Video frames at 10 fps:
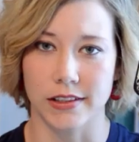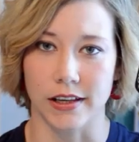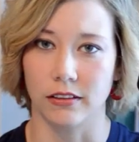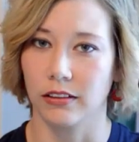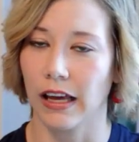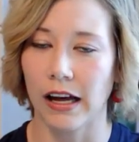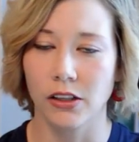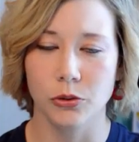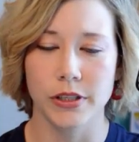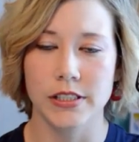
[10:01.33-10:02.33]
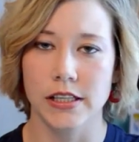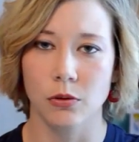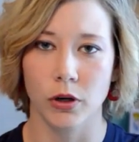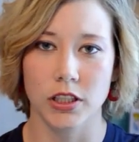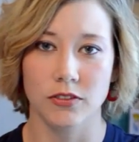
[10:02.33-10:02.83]
tin. Altoid tin
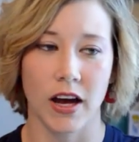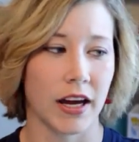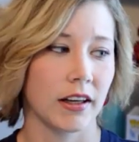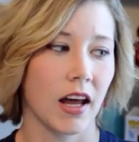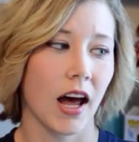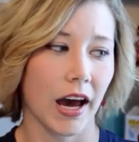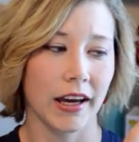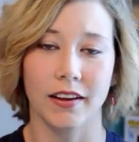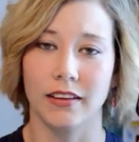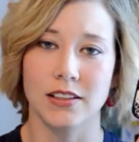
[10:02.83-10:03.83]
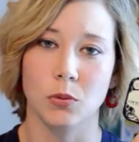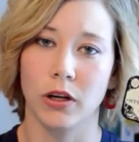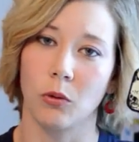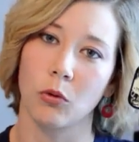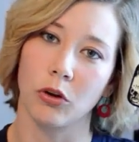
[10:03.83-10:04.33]
works fine. I got this one
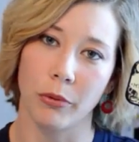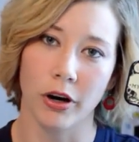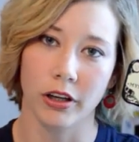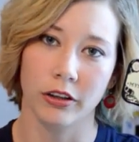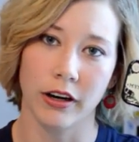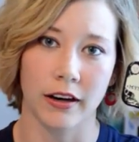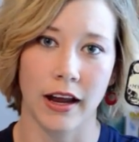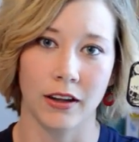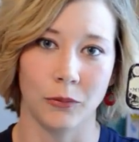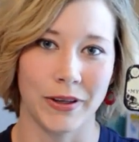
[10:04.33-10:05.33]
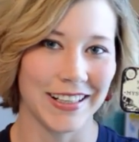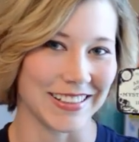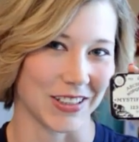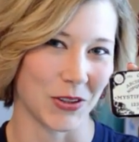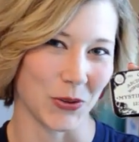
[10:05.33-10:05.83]
at World Market around Halloween.
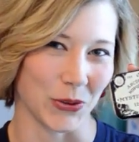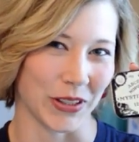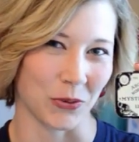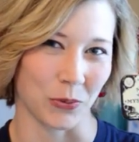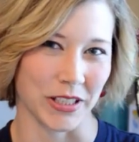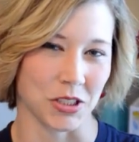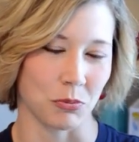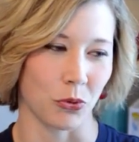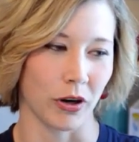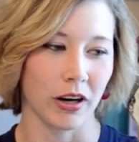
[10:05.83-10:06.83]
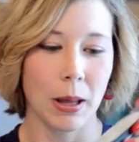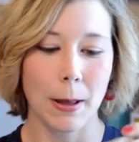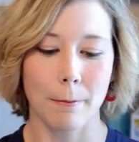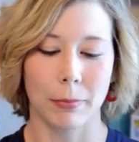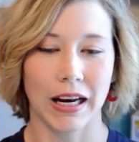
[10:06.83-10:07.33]
It's a cool little Ouija board.
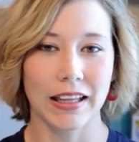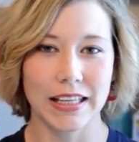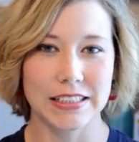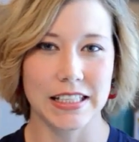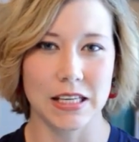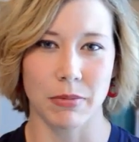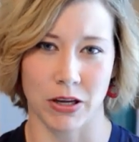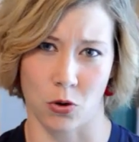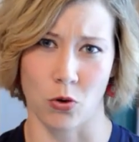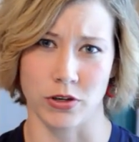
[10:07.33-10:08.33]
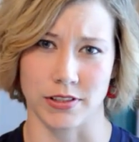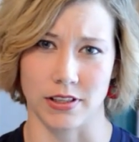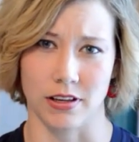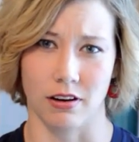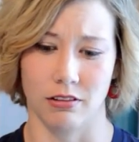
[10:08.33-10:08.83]
But I like to keep my cords
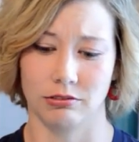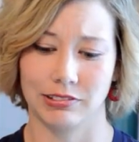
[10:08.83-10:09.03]
in here.